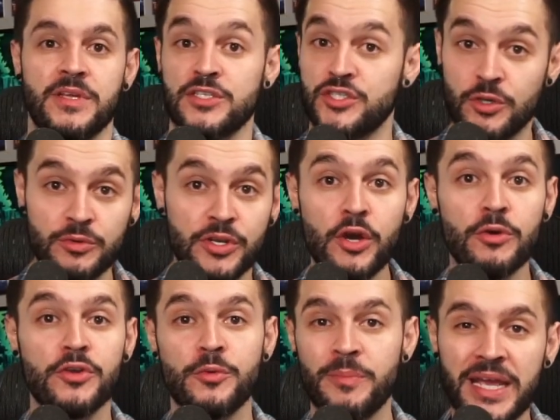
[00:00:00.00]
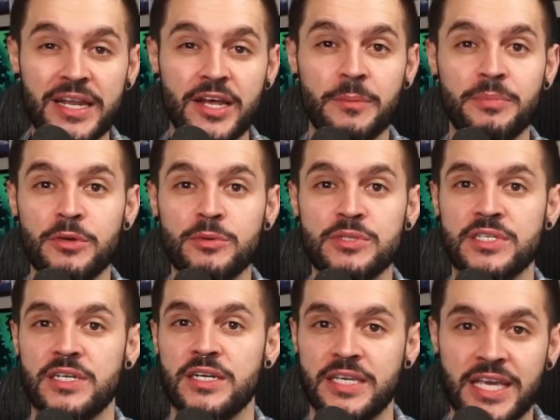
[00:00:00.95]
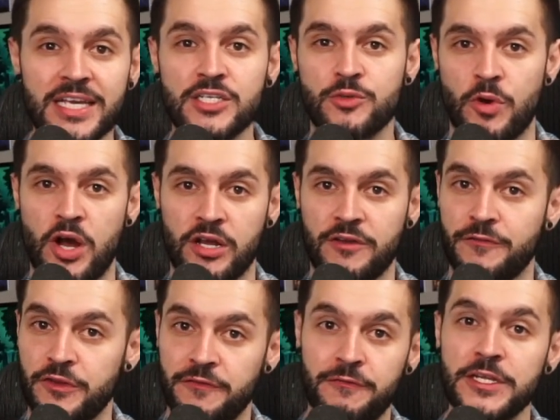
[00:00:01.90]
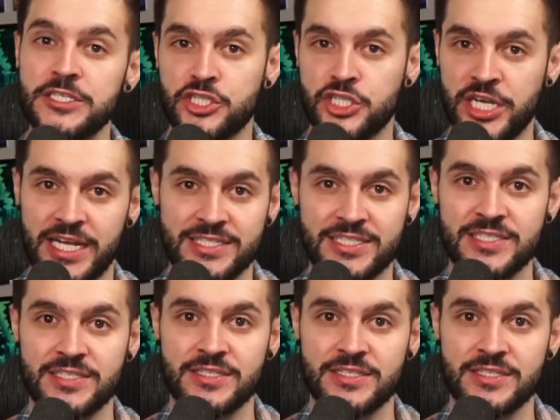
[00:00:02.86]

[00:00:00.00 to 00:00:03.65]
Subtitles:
so no, you may not abuse a King's Rock for the flinch chance.